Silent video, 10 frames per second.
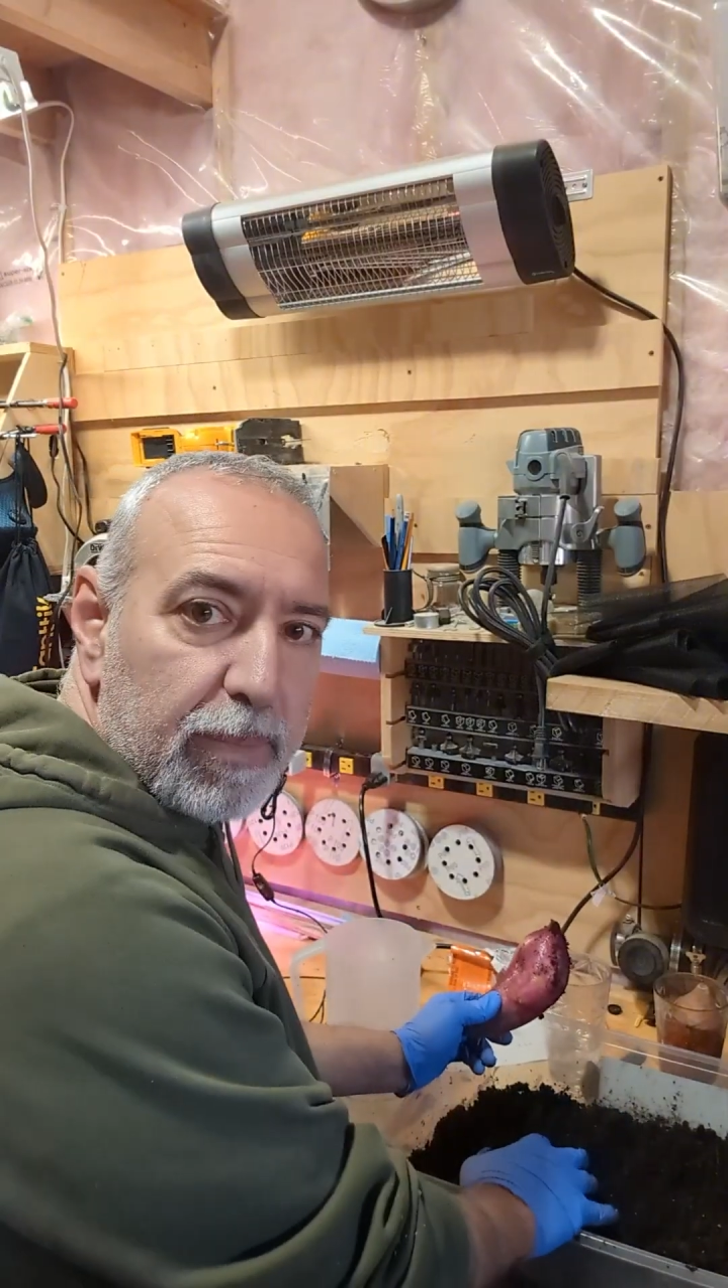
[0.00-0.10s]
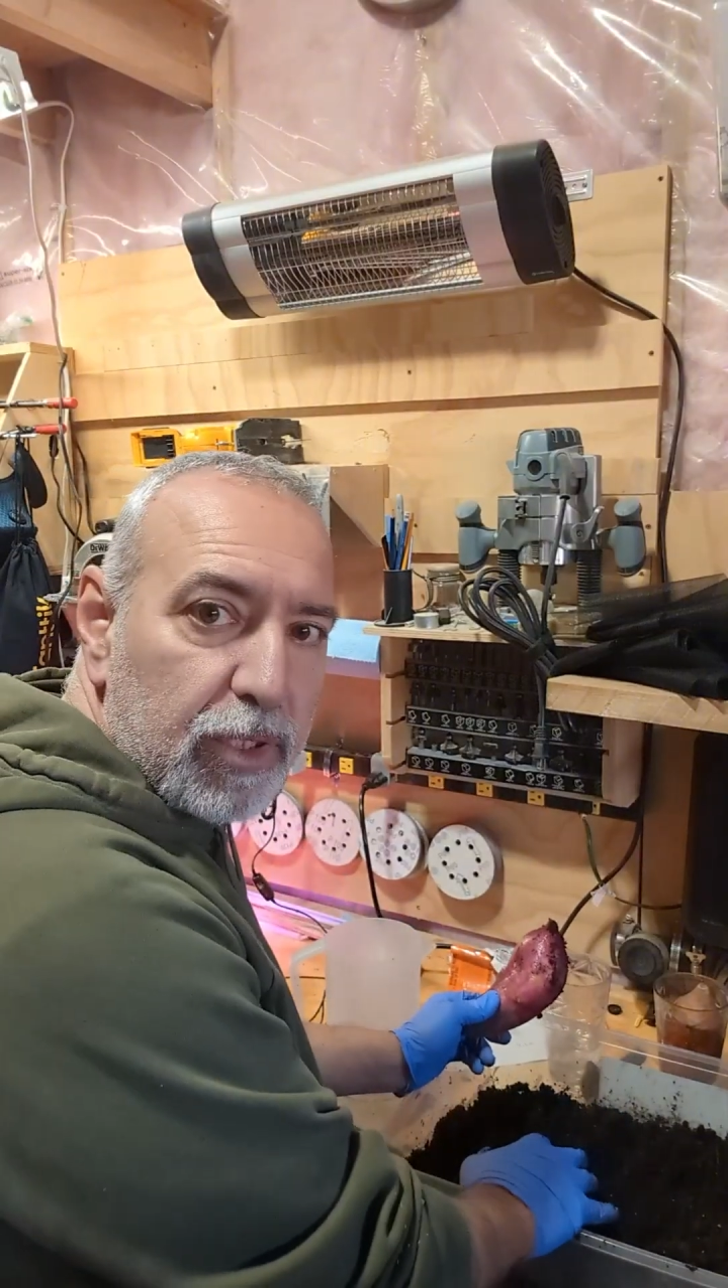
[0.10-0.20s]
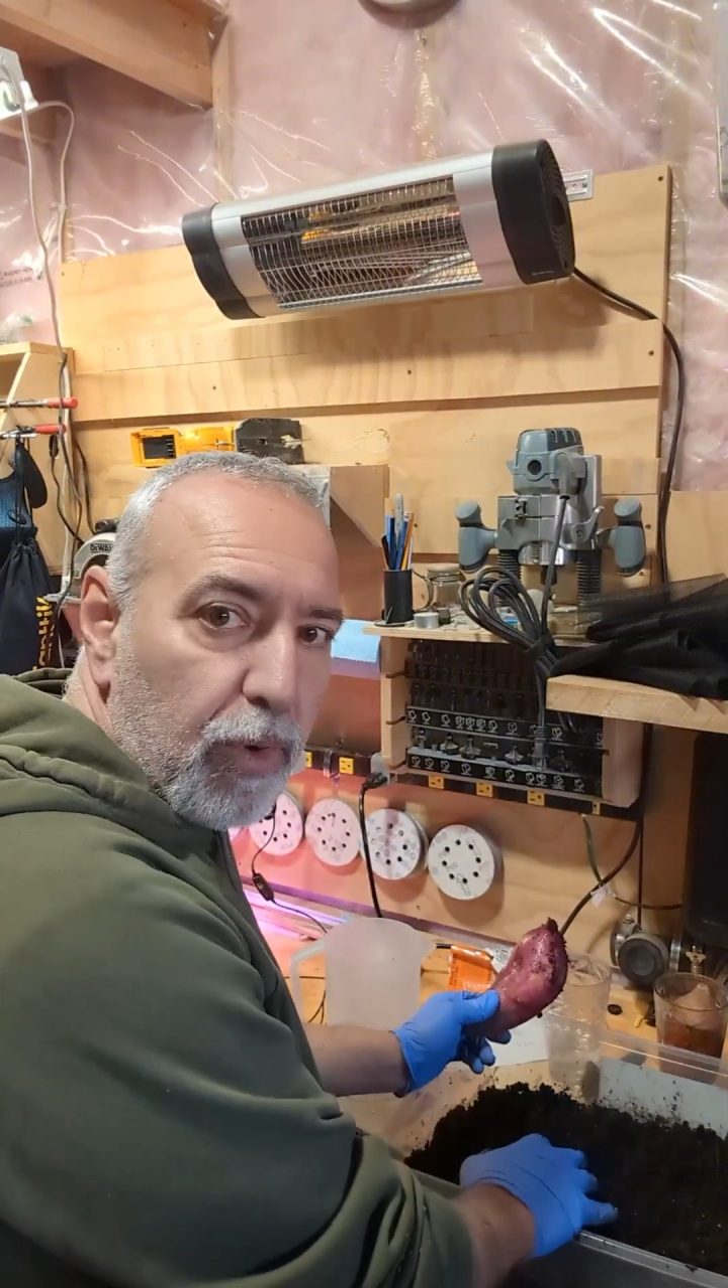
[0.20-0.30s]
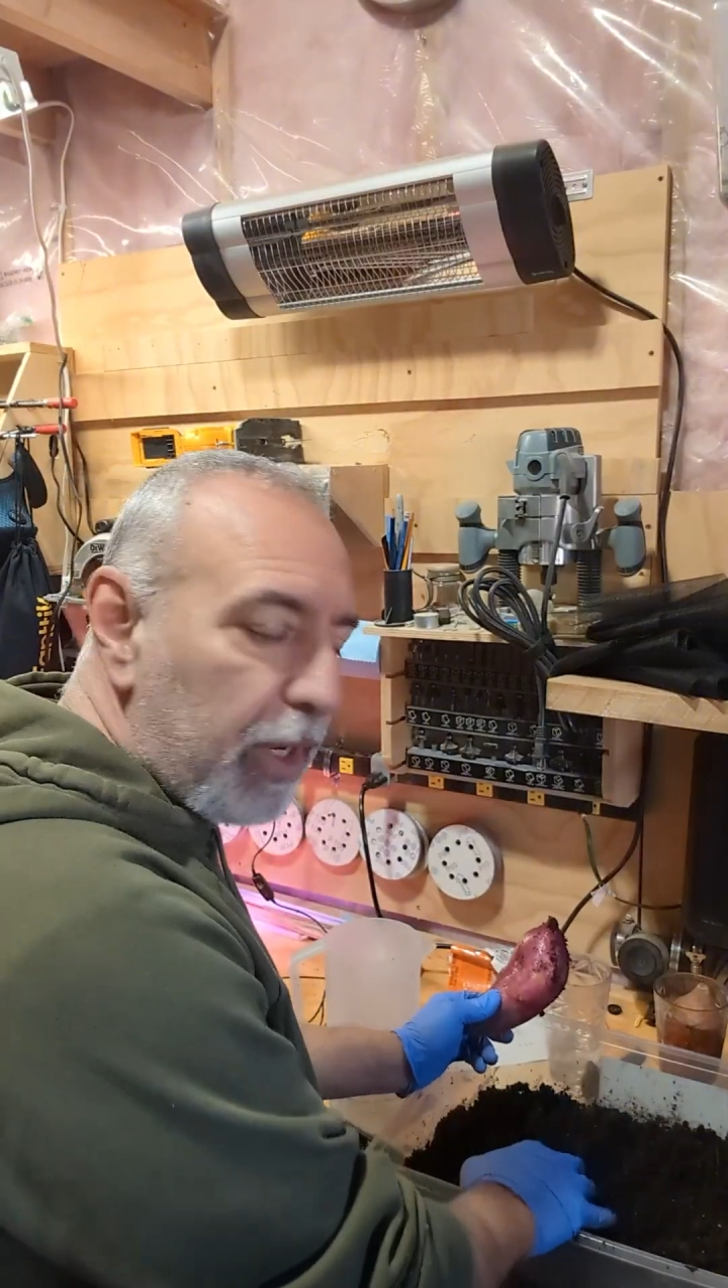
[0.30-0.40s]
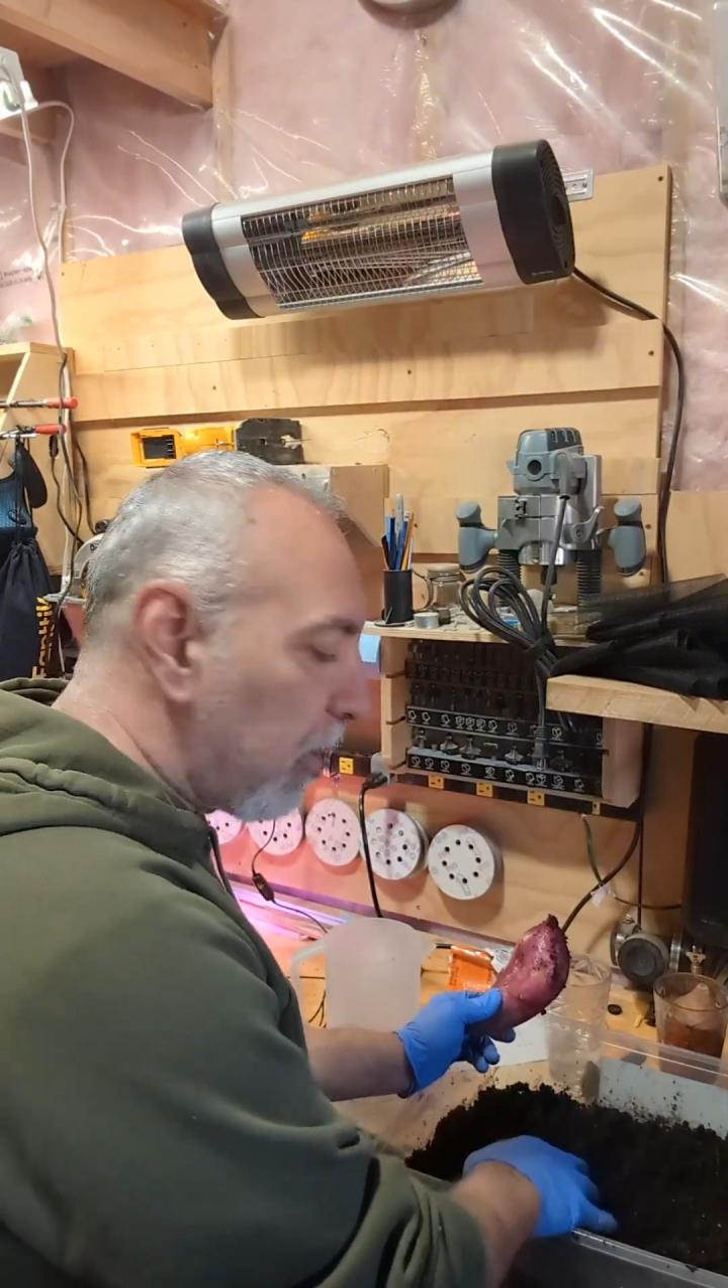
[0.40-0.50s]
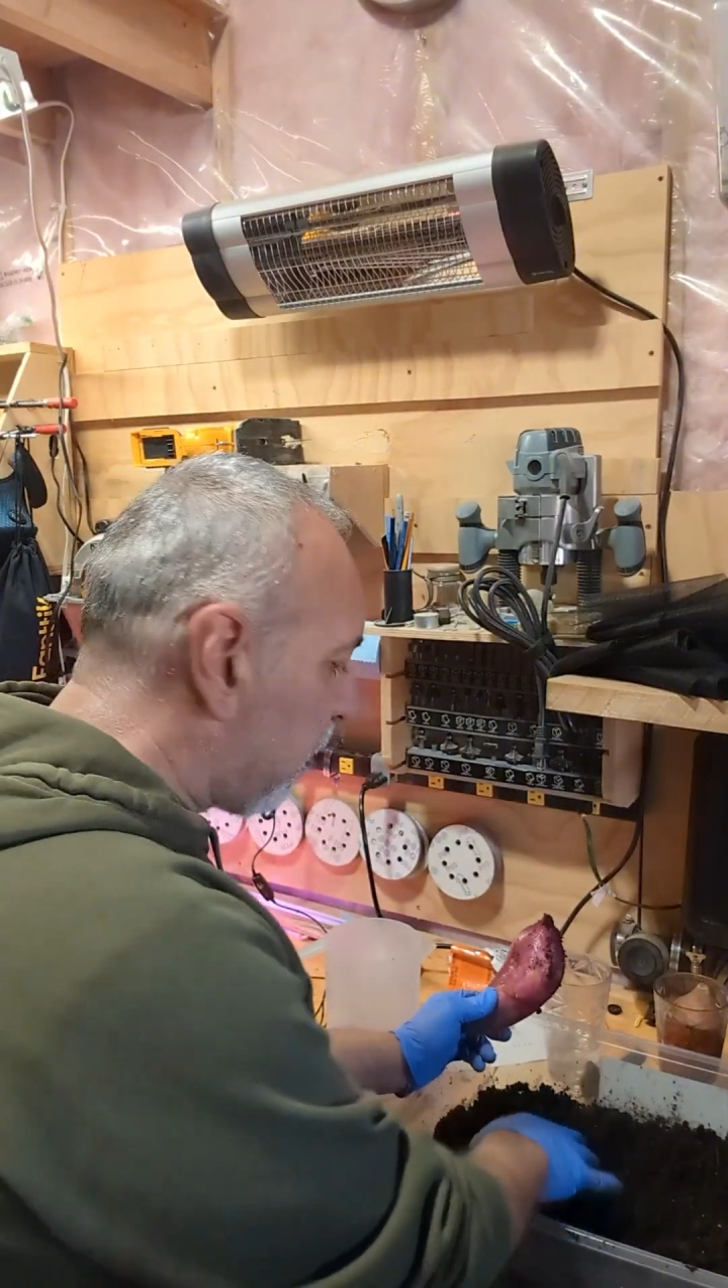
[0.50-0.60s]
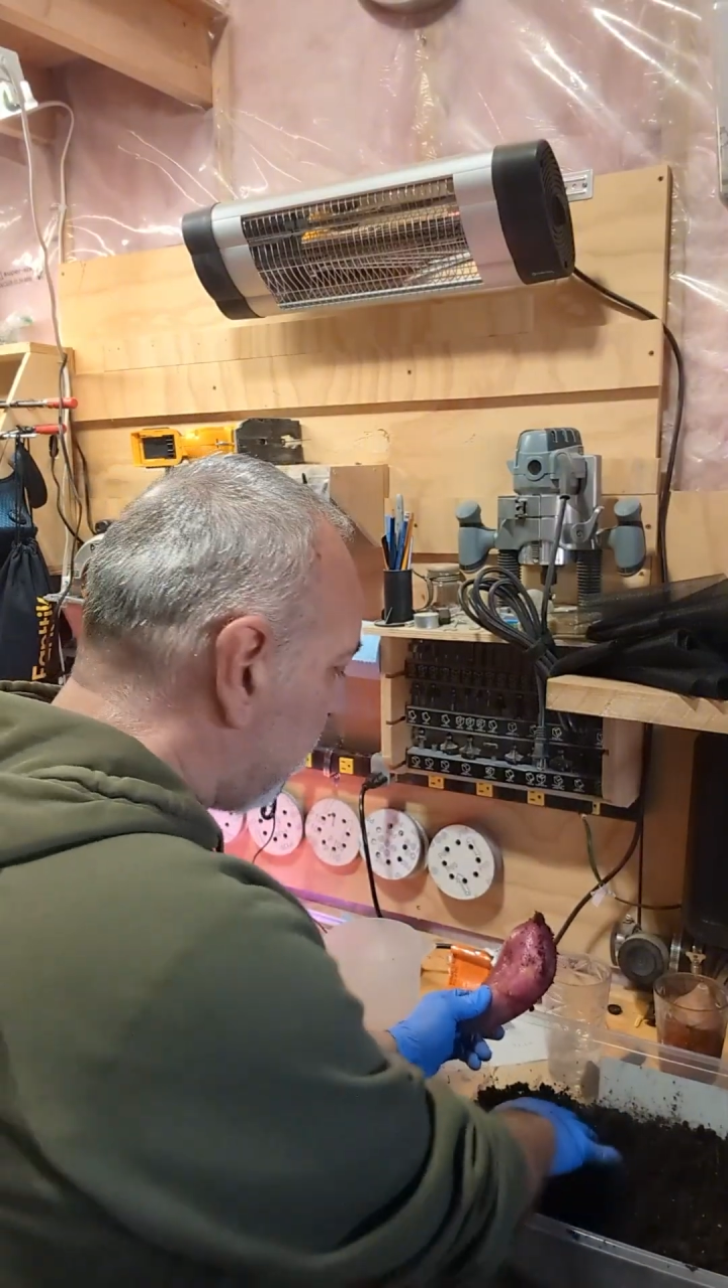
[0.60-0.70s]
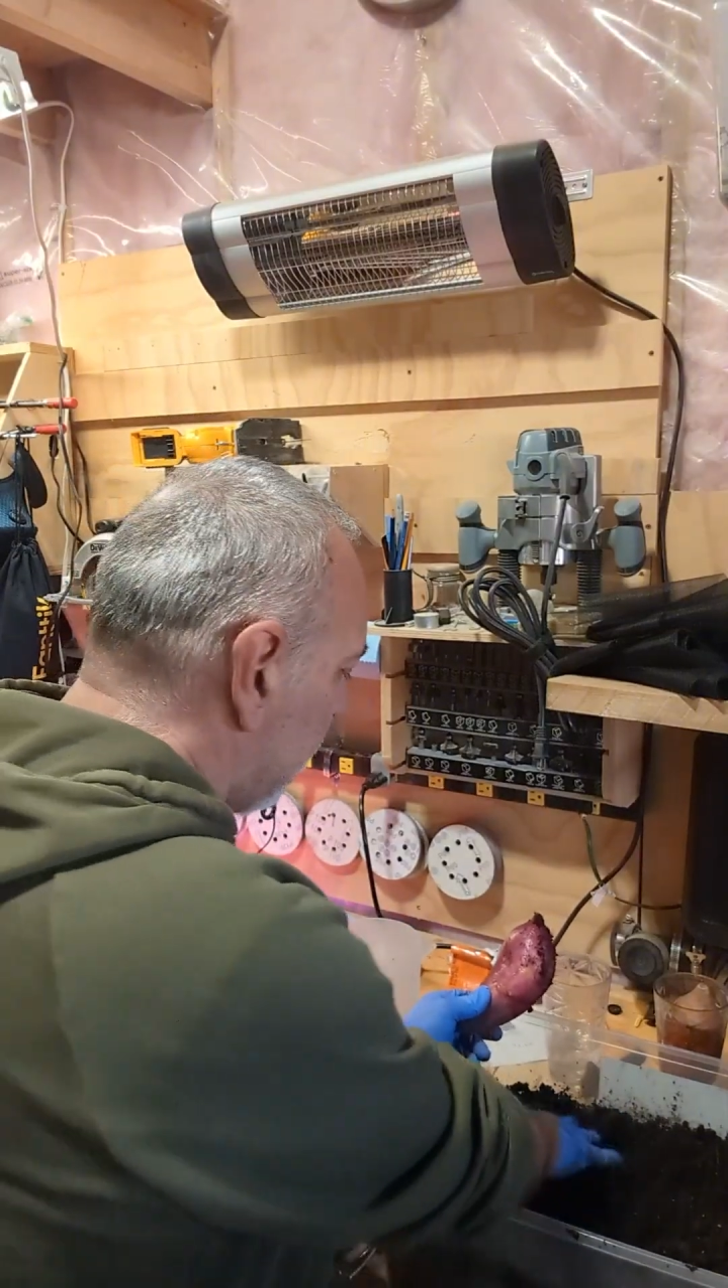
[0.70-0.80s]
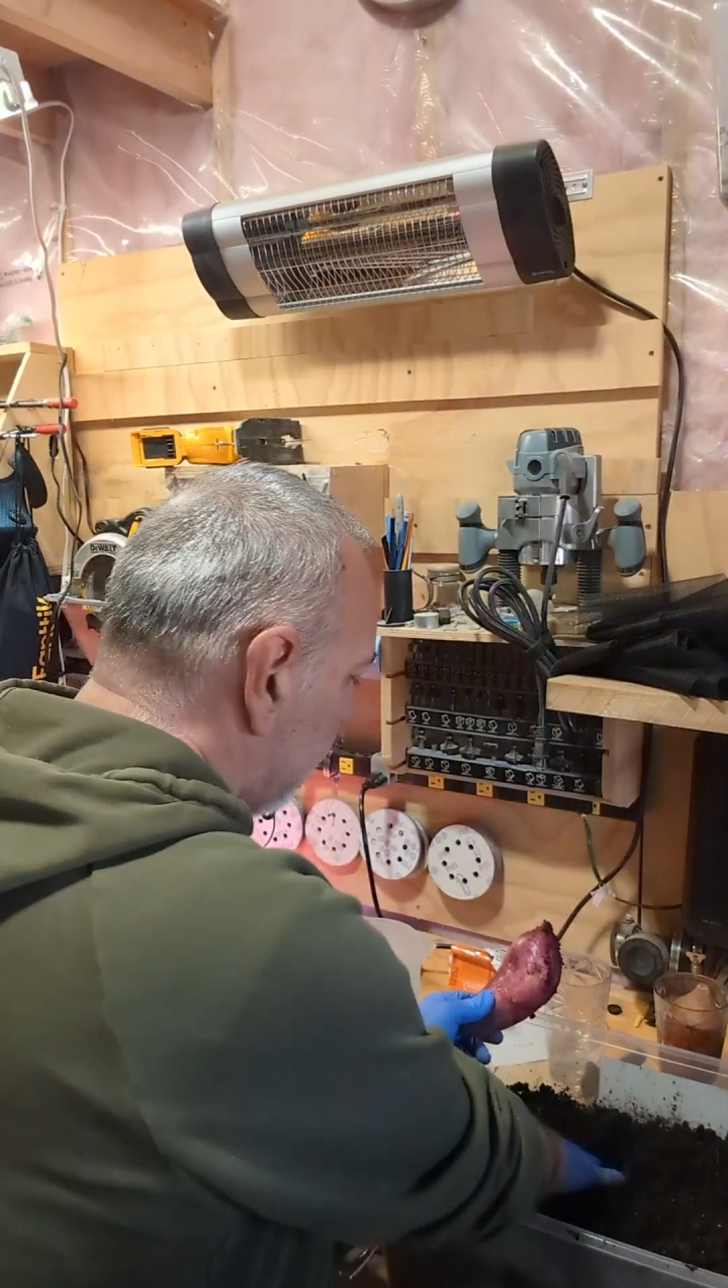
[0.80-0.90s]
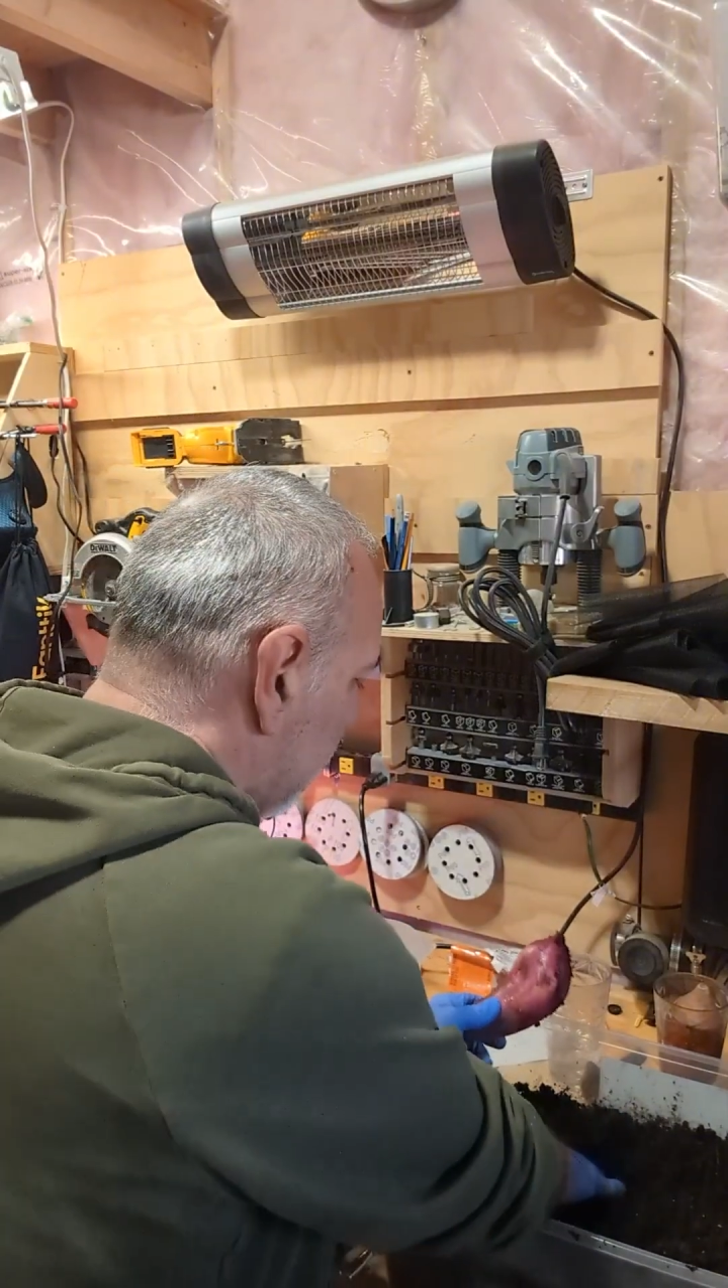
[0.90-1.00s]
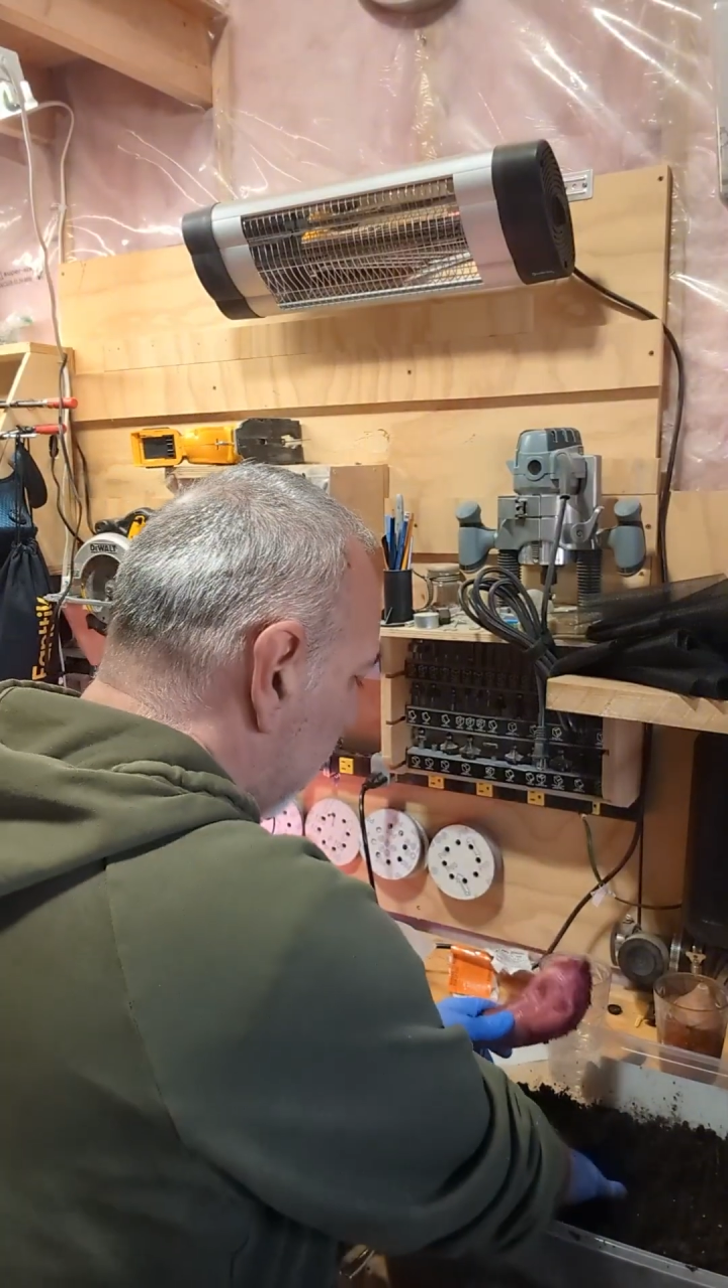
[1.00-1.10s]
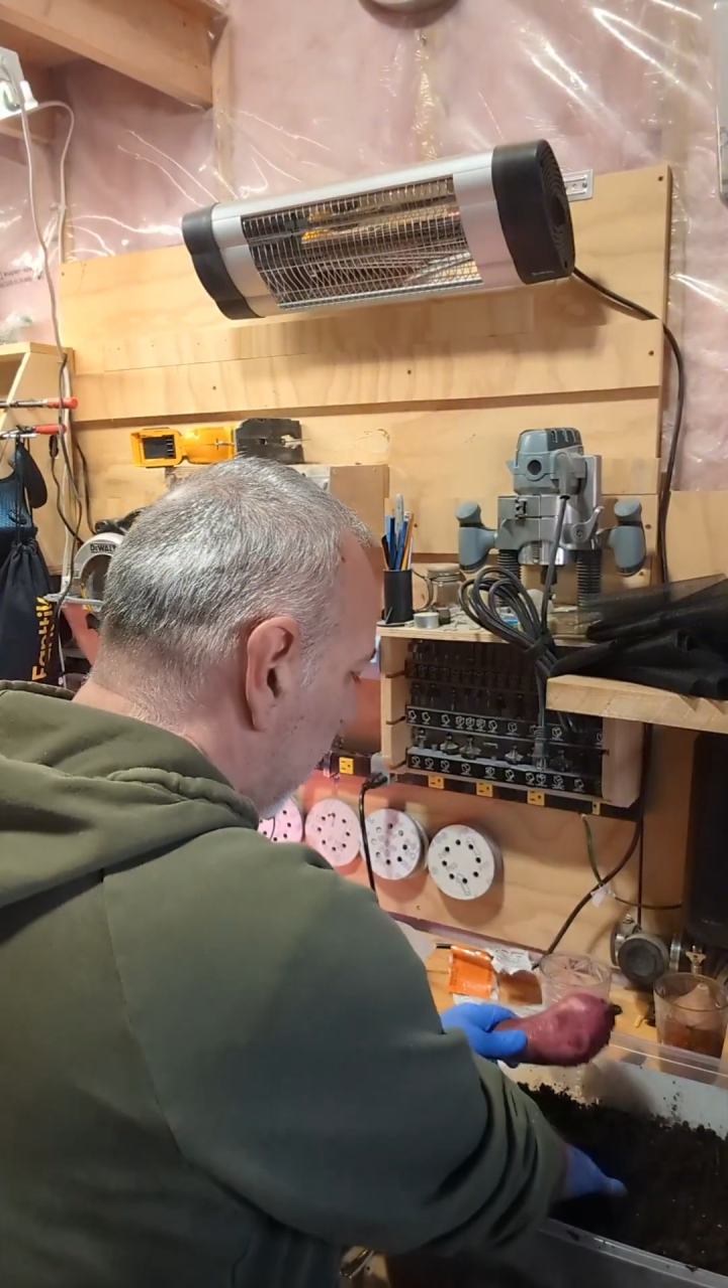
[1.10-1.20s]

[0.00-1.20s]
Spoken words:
soil, you just